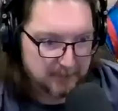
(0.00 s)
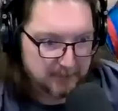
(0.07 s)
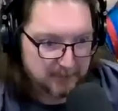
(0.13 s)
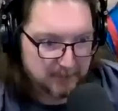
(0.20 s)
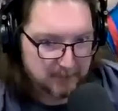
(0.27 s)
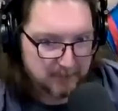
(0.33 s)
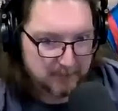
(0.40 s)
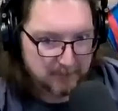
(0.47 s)

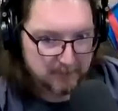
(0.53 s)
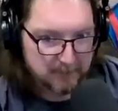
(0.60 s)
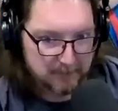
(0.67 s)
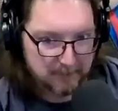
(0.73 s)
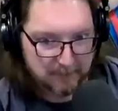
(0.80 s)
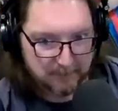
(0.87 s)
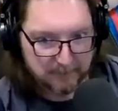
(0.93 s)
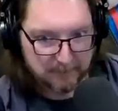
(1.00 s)

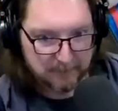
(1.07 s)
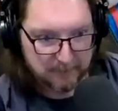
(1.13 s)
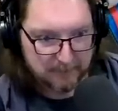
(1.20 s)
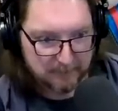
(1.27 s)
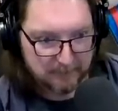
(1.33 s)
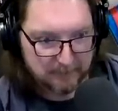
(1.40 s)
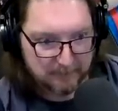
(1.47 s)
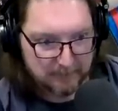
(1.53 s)

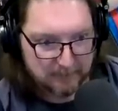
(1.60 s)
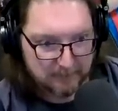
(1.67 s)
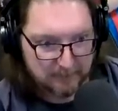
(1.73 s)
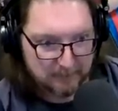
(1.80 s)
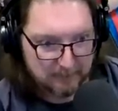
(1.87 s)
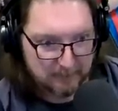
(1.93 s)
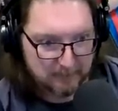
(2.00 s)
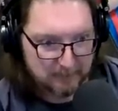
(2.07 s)

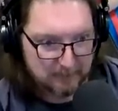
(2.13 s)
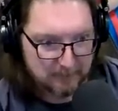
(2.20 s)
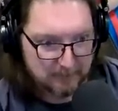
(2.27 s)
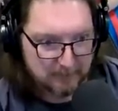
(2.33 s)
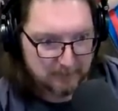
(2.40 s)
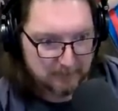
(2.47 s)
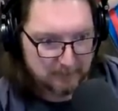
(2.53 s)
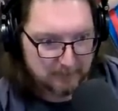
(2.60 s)

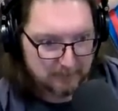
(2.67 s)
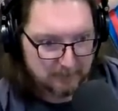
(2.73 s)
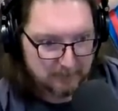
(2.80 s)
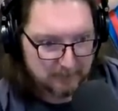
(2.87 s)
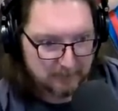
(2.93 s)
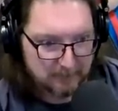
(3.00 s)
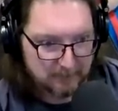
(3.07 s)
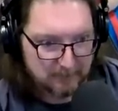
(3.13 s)

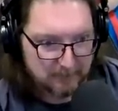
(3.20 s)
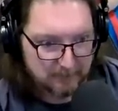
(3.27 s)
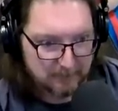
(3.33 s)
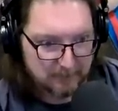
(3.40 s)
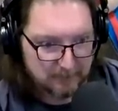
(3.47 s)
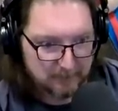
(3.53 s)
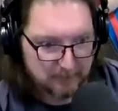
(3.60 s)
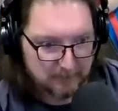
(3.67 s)

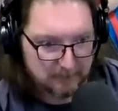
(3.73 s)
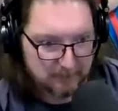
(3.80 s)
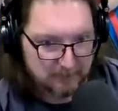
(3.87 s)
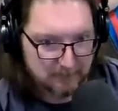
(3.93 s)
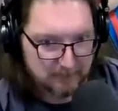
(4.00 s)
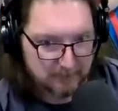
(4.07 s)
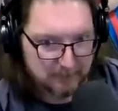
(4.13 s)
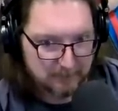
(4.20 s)

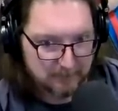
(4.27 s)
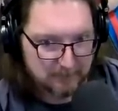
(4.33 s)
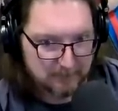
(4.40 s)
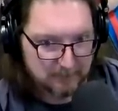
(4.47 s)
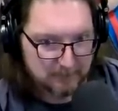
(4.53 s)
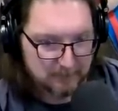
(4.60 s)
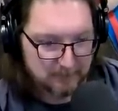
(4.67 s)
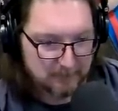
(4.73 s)

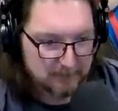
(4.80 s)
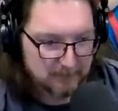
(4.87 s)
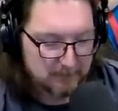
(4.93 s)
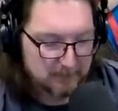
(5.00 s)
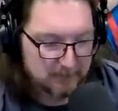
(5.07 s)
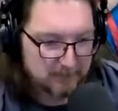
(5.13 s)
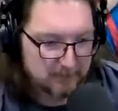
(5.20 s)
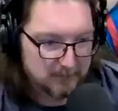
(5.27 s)

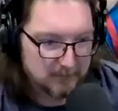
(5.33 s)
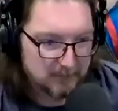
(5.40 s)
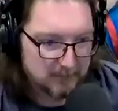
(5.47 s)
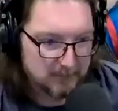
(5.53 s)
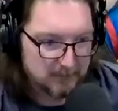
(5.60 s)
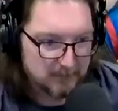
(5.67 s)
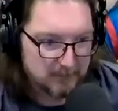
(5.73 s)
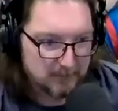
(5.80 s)

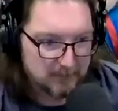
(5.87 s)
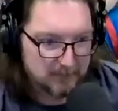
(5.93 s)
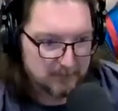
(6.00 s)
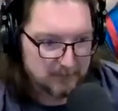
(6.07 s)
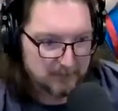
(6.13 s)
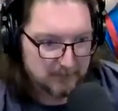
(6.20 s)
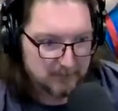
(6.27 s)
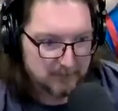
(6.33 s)

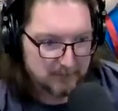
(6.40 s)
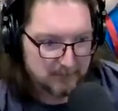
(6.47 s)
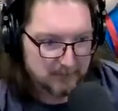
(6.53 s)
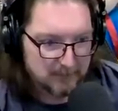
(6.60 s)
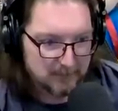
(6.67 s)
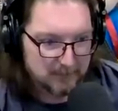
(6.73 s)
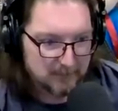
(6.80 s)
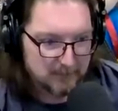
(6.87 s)

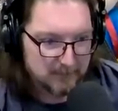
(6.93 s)
(not speaking)